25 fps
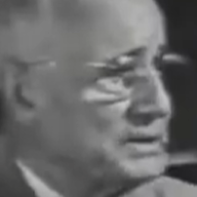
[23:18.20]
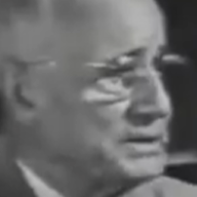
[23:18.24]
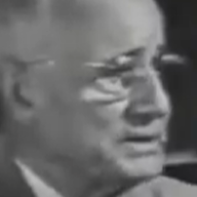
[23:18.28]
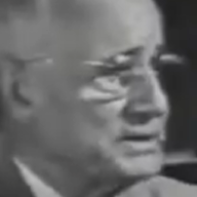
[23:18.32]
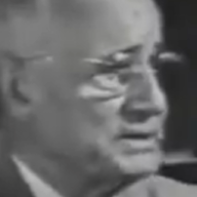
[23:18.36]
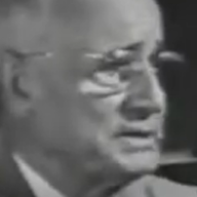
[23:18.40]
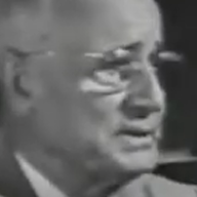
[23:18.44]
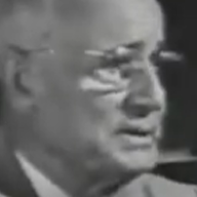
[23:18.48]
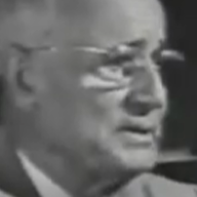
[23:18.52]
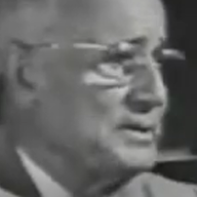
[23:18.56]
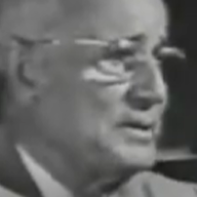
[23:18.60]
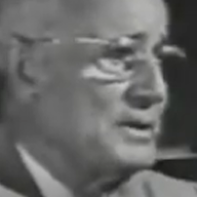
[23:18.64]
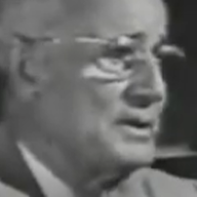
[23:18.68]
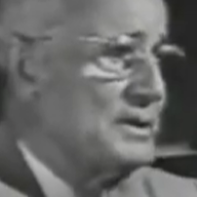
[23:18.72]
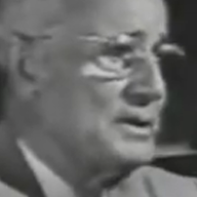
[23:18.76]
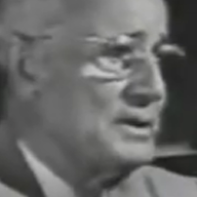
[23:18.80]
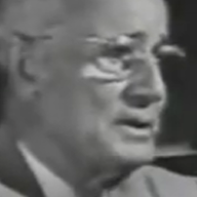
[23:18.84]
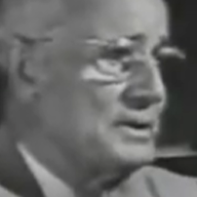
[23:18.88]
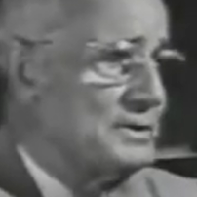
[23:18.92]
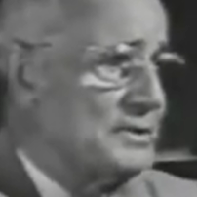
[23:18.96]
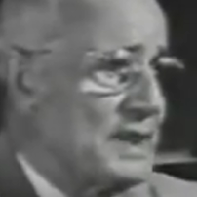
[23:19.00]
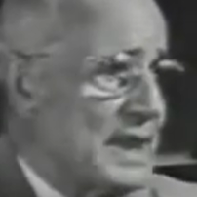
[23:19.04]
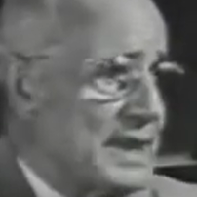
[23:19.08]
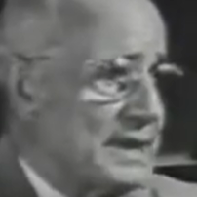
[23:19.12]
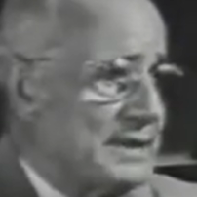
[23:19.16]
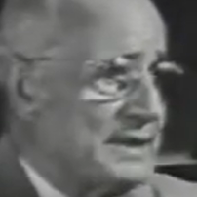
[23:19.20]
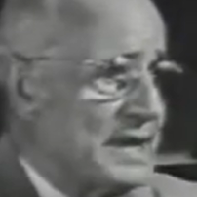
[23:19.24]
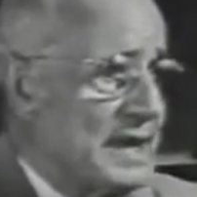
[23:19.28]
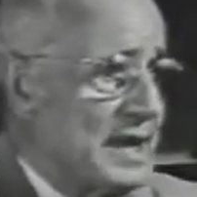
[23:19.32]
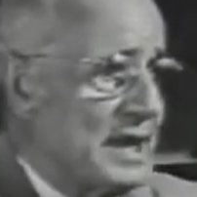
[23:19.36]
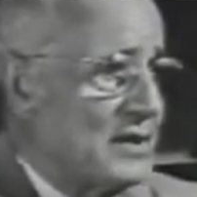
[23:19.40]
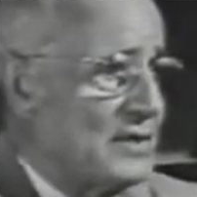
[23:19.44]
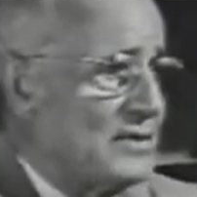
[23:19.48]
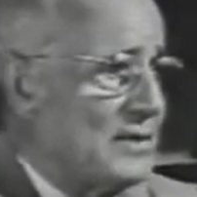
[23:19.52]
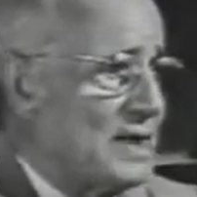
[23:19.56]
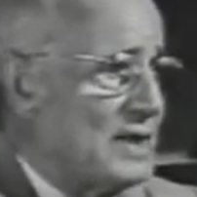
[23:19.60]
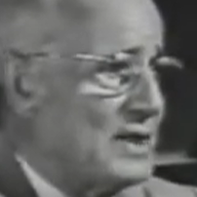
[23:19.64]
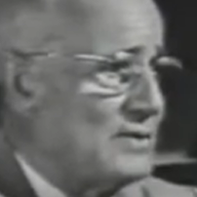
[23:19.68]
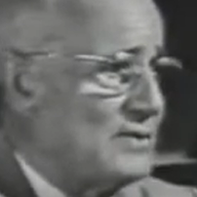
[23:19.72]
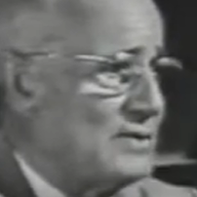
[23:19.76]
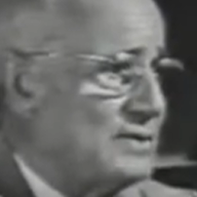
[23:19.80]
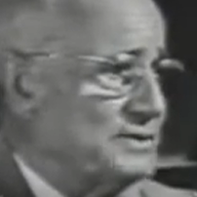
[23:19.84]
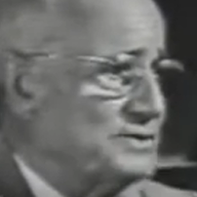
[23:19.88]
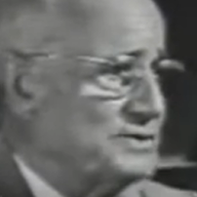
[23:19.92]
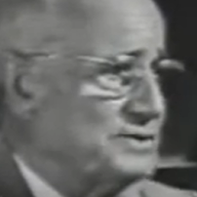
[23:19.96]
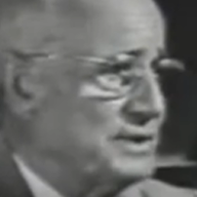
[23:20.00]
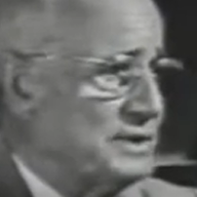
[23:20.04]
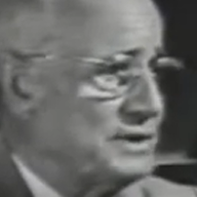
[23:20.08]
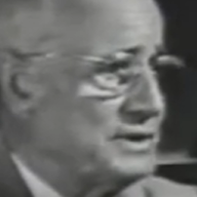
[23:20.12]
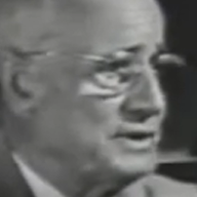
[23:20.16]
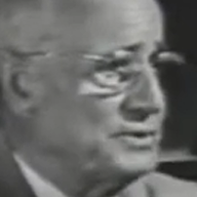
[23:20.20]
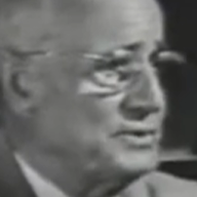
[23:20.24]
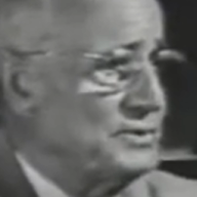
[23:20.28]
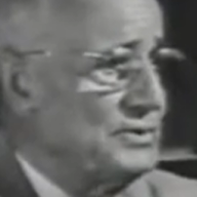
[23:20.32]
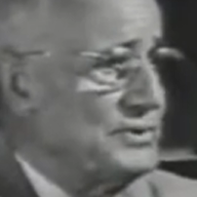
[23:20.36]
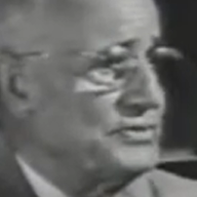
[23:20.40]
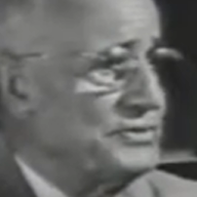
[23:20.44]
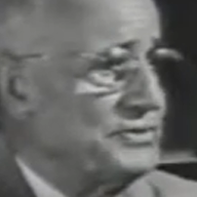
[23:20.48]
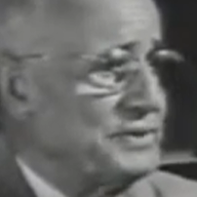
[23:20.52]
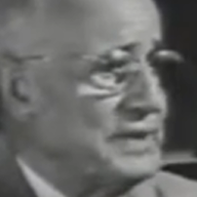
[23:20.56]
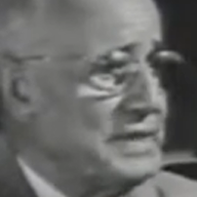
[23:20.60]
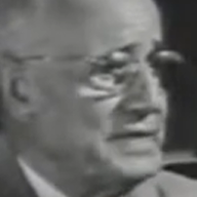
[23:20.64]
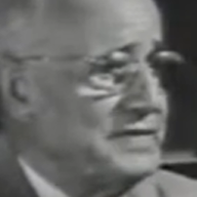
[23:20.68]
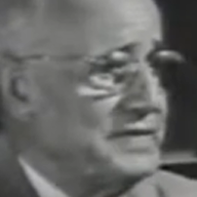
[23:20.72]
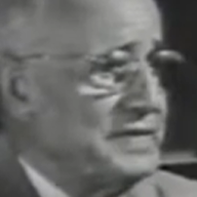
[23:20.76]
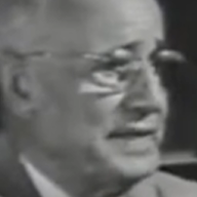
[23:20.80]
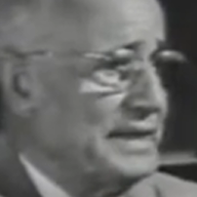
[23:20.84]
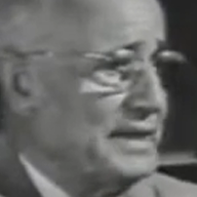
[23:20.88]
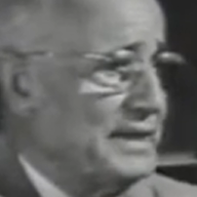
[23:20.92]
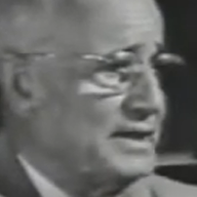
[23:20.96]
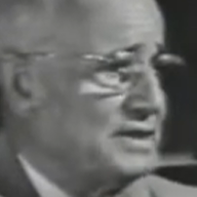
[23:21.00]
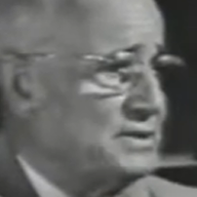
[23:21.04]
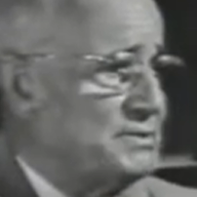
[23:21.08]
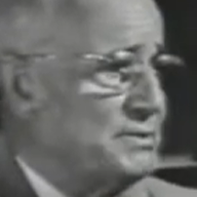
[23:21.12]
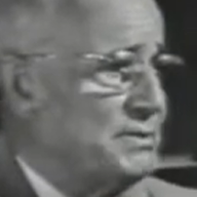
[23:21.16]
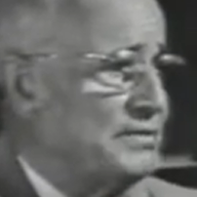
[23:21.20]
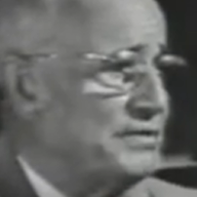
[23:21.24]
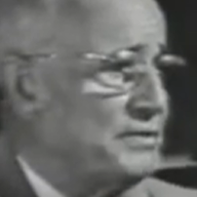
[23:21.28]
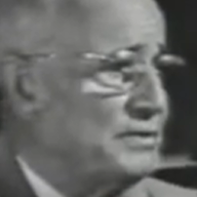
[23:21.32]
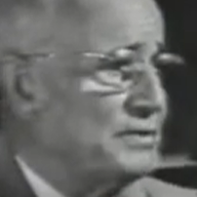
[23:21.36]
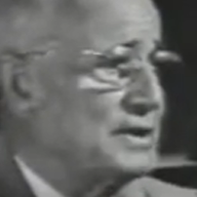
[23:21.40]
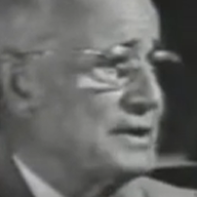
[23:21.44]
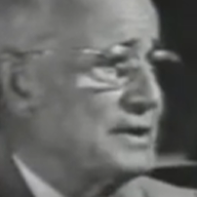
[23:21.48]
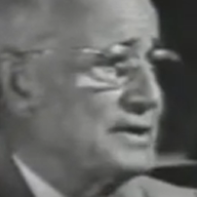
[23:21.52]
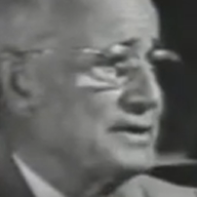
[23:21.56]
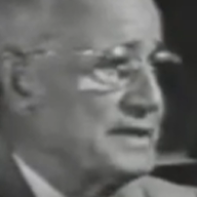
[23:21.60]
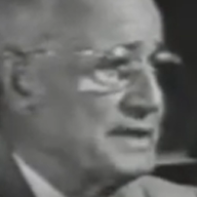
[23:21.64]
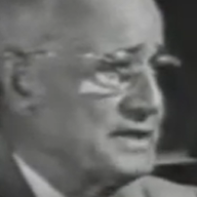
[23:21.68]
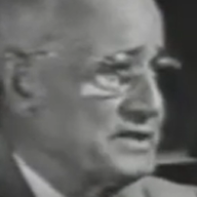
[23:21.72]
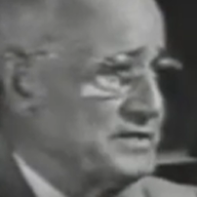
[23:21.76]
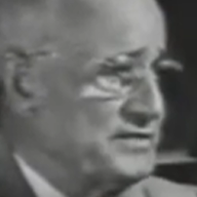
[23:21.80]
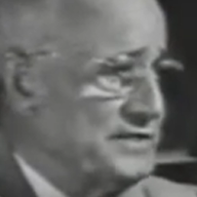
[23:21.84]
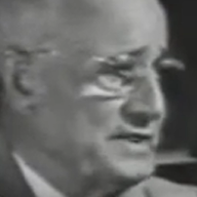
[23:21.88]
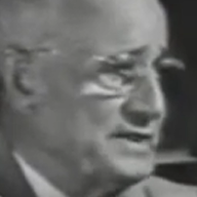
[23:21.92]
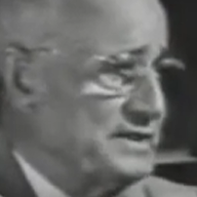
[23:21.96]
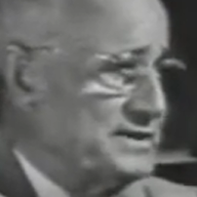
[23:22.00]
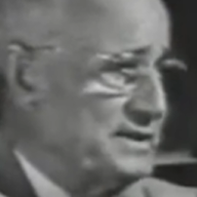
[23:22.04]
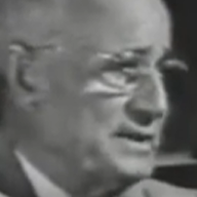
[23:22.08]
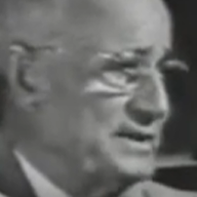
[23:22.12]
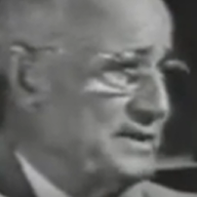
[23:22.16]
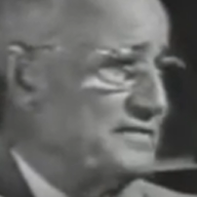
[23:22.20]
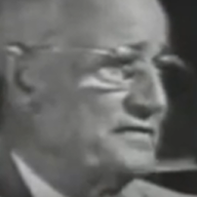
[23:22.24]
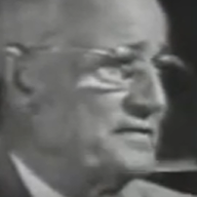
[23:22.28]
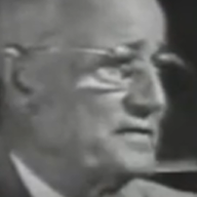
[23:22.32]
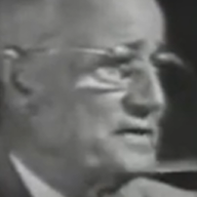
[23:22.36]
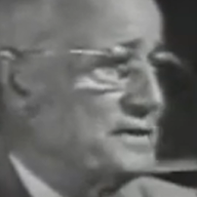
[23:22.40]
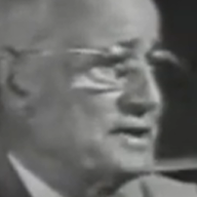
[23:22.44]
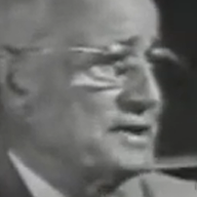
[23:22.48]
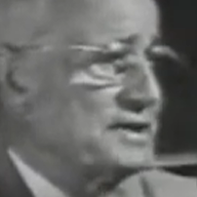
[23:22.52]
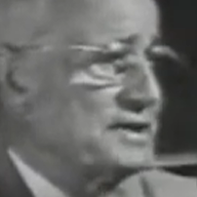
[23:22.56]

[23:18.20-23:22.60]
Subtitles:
But right now, I want you to do 3 things before our next visit.